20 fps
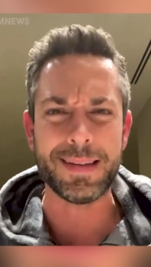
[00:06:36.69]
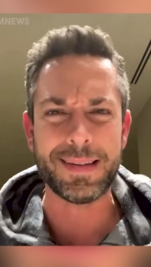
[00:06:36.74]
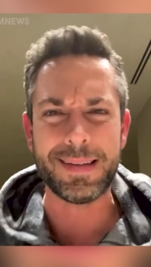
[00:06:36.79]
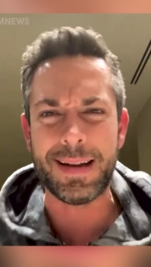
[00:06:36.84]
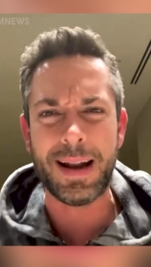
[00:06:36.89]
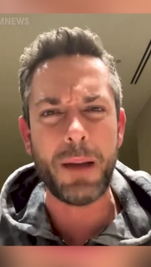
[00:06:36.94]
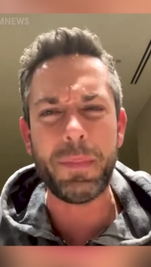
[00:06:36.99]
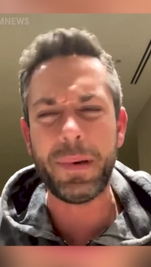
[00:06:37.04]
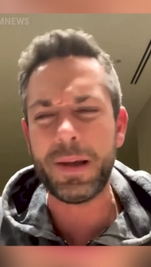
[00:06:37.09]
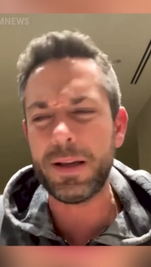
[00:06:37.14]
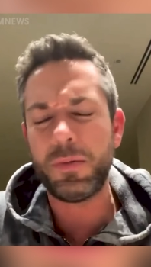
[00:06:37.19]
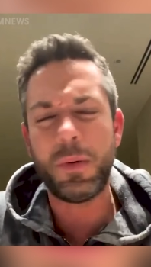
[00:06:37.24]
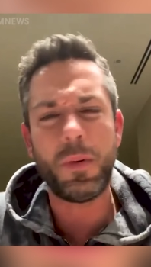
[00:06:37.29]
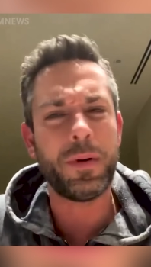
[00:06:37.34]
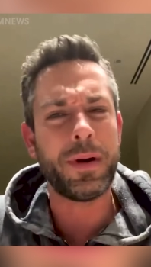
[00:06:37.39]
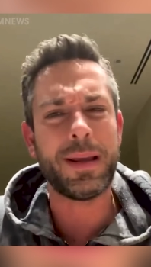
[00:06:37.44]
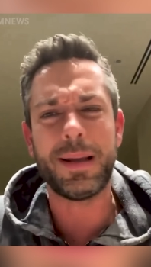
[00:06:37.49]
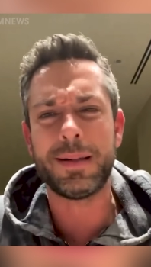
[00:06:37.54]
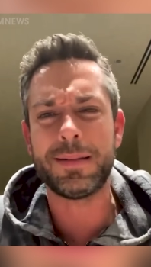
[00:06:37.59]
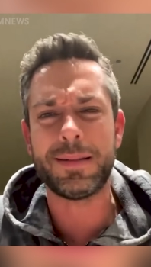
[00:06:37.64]
It's not because we
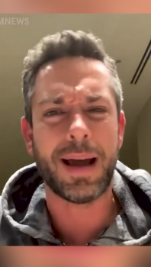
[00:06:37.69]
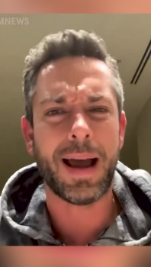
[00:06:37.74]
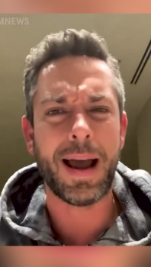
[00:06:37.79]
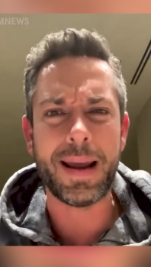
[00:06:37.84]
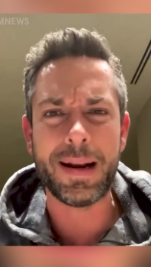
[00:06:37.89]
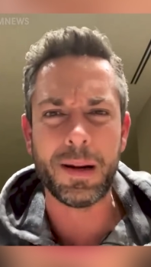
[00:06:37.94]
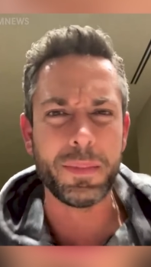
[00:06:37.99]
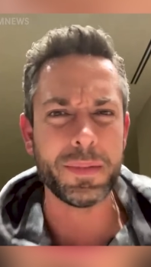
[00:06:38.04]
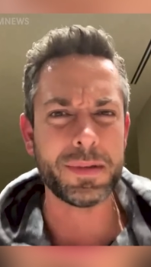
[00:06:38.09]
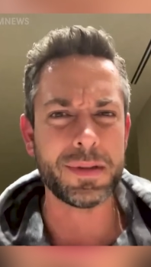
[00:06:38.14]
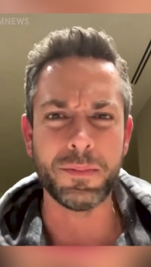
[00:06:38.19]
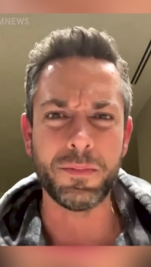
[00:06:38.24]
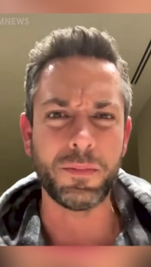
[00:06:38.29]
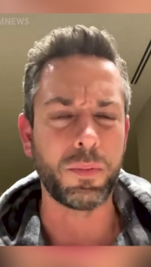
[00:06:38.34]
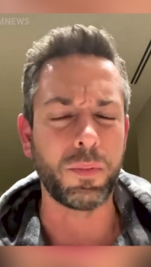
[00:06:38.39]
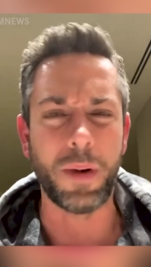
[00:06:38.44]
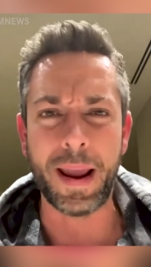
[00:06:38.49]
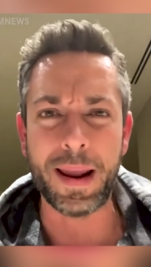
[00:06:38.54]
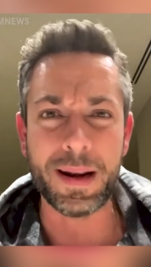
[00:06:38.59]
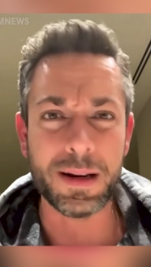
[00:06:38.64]
want to get tied up in
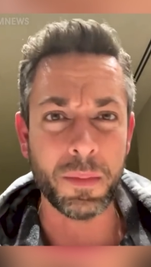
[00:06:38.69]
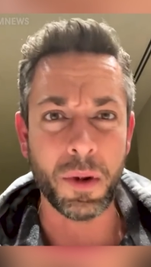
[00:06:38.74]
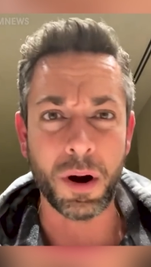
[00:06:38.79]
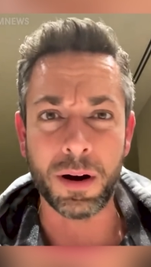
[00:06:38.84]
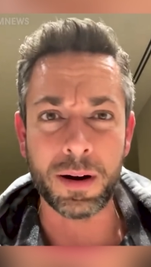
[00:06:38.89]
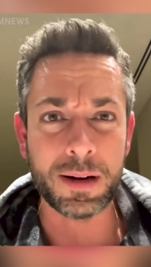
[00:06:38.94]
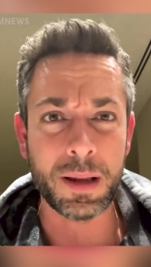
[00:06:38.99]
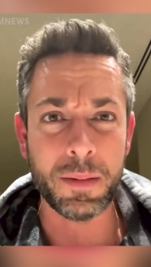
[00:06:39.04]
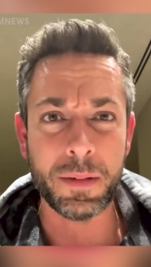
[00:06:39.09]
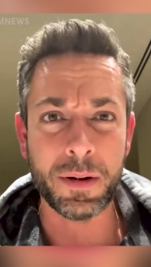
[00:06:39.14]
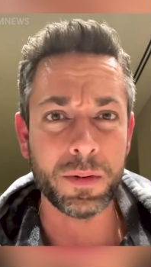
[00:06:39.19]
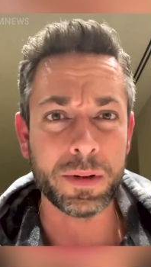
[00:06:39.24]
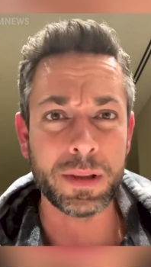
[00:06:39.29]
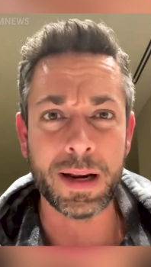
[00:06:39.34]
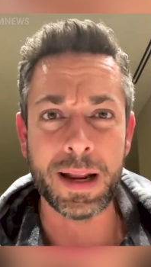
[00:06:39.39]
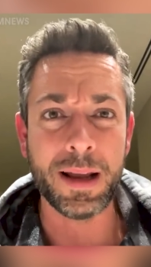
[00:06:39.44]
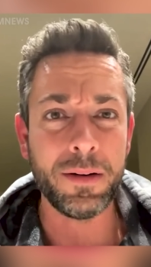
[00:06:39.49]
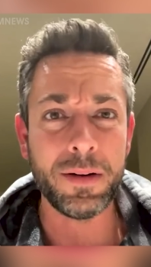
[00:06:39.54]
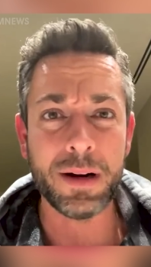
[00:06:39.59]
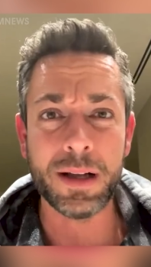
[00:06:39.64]
some random argument with
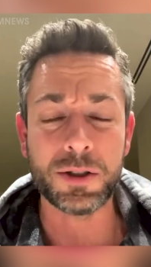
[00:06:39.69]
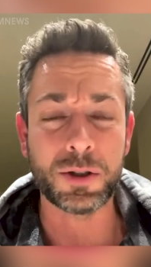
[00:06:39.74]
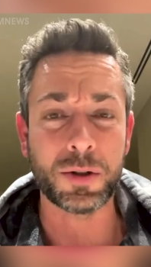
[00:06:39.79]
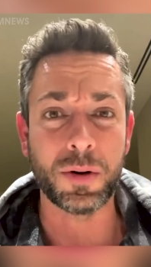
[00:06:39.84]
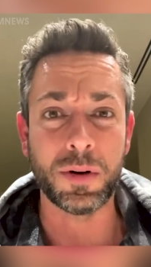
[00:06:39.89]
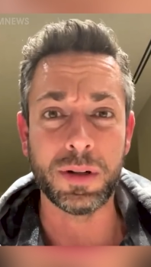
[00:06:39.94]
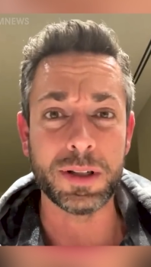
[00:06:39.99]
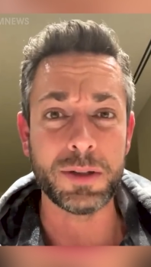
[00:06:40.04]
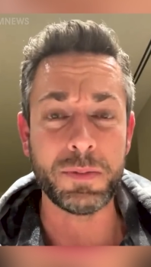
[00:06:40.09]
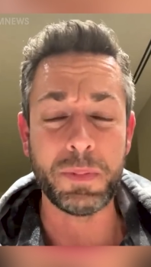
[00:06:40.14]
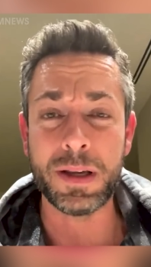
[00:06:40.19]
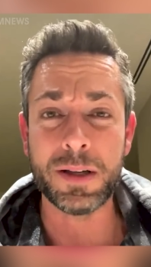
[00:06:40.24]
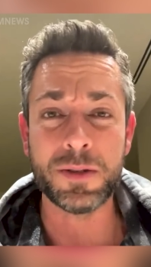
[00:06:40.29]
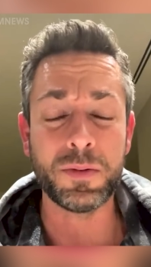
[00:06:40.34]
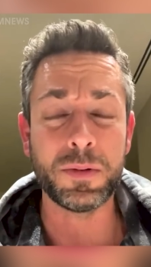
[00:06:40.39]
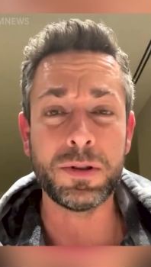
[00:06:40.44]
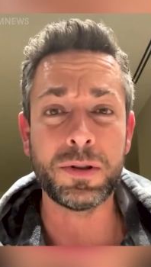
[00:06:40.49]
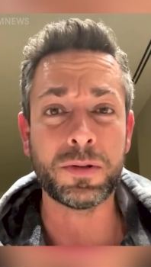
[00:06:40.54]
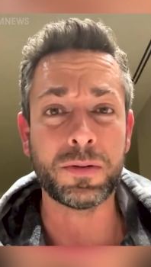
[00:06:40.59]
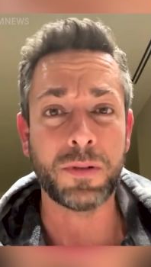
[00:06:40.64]
an internet troll. It's
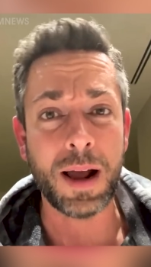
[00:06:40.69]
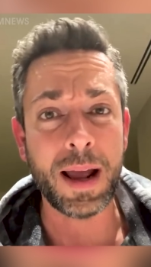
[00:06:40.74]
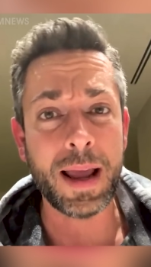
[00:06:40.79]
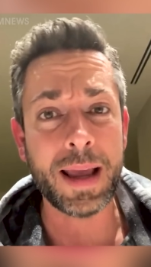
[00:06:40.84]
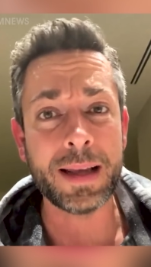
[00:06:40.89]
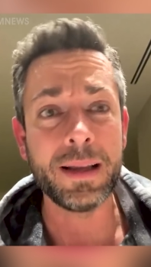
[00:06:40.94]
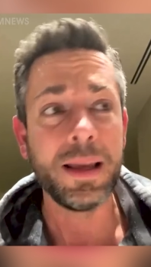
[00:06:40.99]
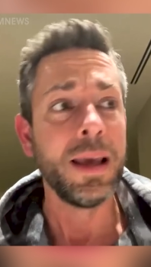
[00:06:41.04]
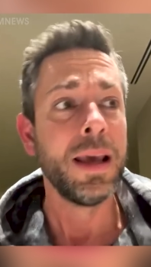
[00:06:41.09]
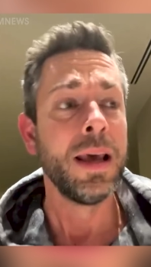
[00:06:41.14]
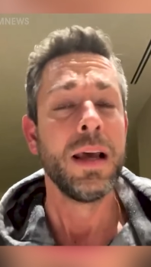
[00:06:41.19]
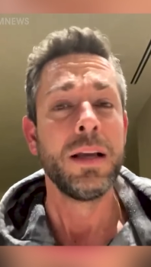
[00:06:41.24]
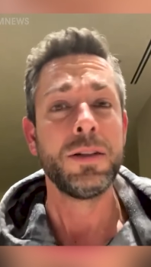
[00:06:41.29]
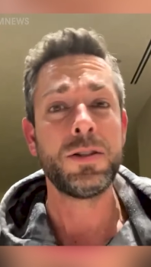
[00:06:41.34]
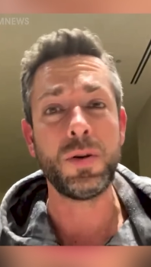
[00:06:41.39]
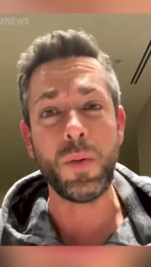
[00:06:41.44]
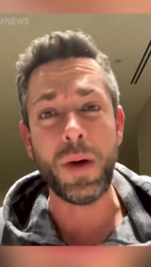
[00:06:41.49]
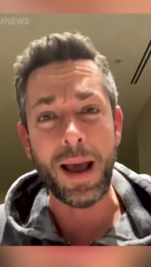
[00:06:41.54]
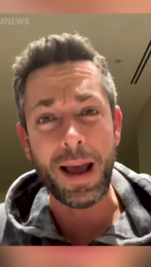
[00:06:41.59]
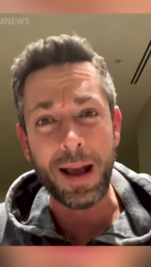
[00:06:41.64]
because we're trying
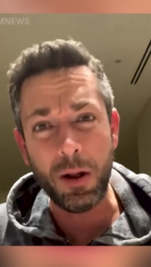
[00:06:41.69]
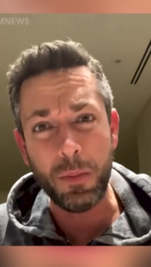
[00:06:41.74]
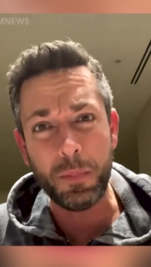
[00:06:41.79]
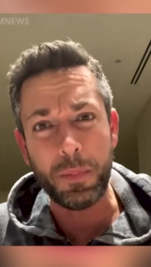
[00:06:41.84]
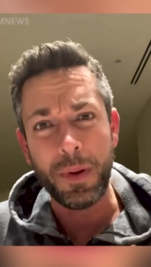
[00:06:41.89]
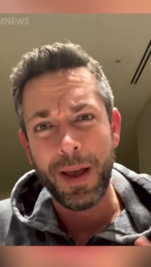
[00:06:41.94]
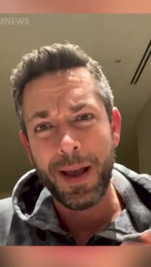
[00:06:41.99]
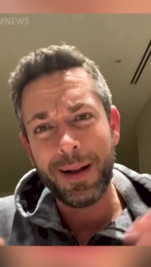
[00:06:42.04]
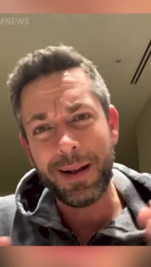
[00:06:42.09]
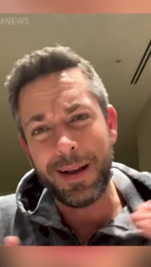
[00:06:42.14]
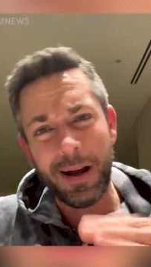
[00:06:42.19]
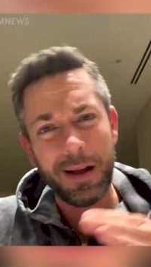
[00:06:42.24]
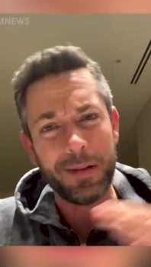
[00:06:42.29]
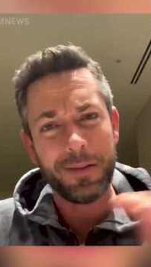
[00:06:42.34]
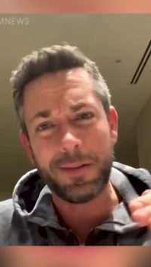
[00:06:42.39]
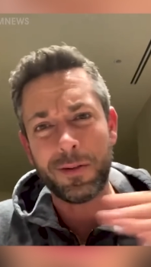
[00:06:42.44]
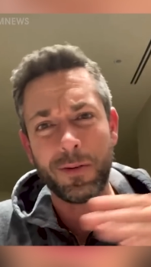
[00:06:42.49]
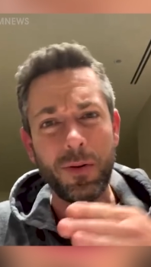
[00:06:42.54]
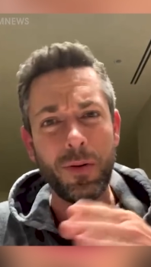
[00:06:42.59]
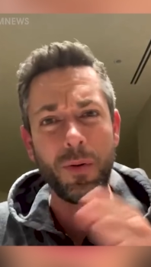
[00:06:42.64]
to help
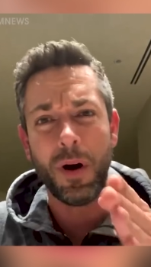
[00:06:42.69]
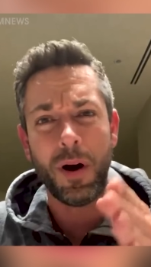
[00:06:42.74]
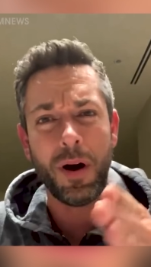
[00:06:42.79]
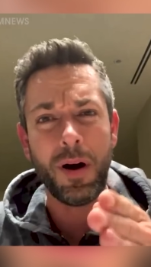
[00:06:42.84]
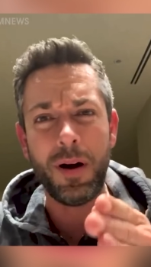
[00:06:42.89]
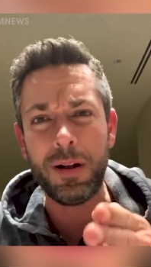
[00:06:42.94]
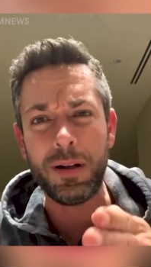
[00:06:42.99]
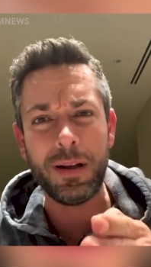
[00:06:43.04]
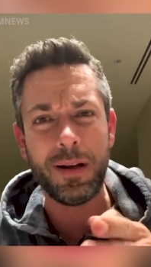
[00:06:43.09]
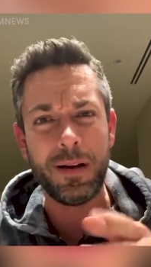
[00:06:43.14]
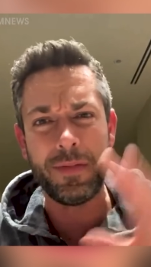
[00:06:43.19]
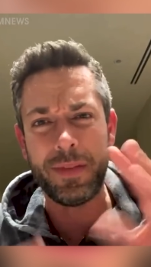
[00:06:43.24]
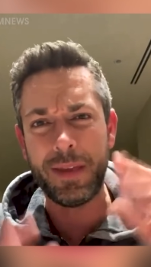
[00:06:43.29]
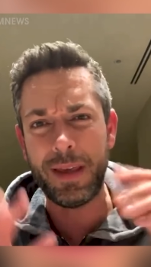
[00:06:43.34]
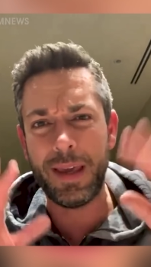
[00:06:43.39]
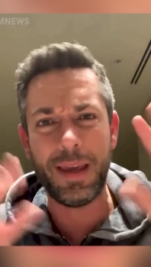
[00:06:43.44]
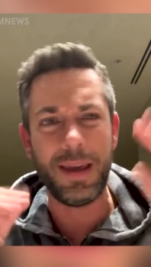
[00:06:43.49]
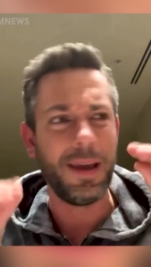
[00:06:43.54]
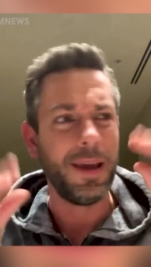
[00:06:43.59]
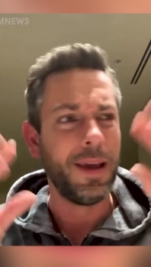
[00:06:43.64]
cut through all of
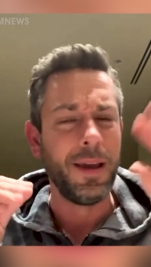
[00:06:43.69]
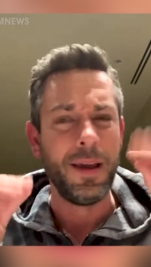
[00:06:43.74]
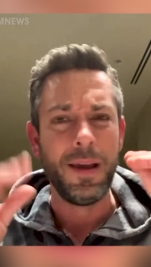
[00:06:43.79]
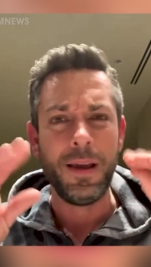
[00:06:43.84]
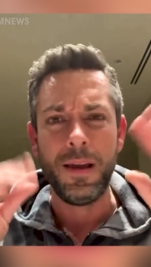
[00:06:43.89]
the